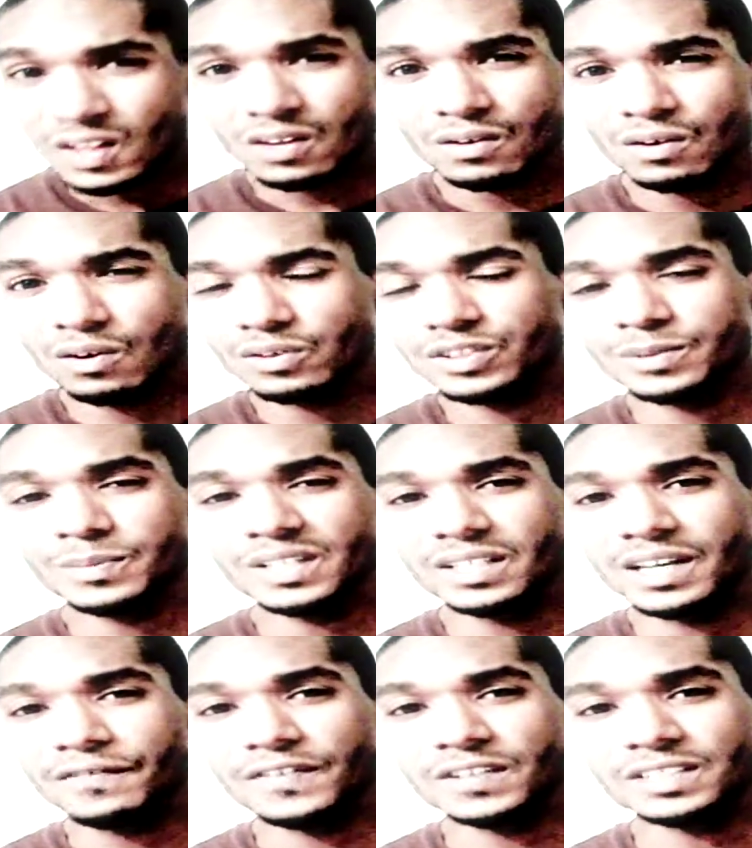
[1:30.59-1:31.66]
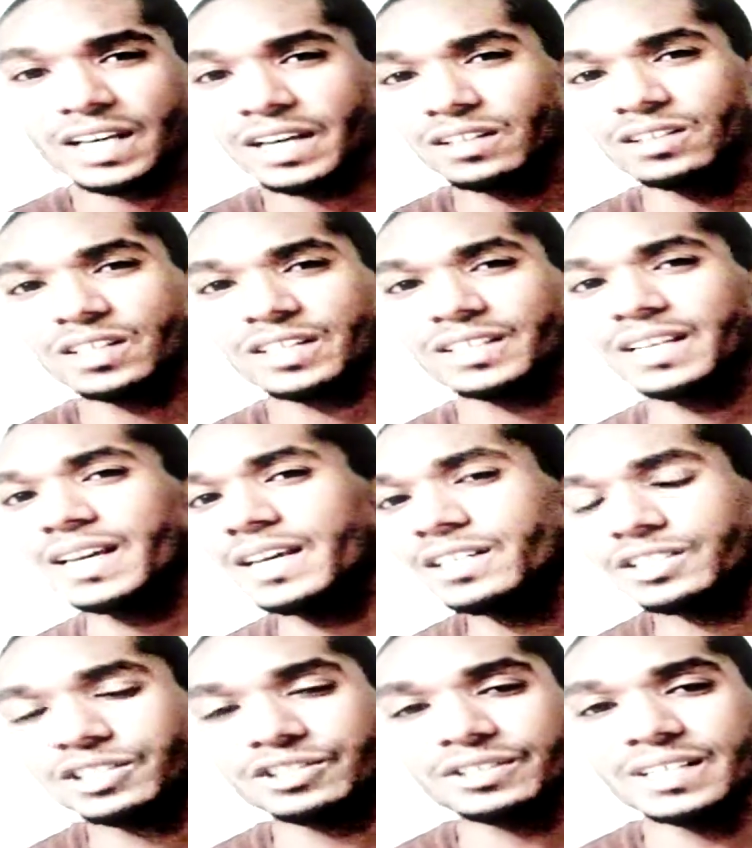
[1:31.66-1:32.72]
ultimately, if you take a look at the
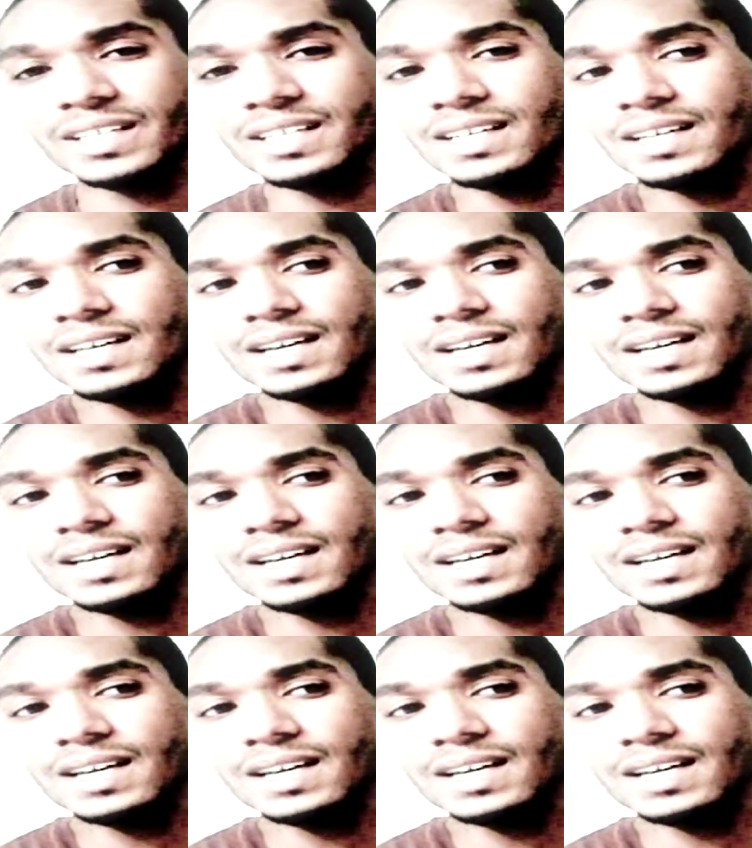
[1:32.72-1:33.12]
industry,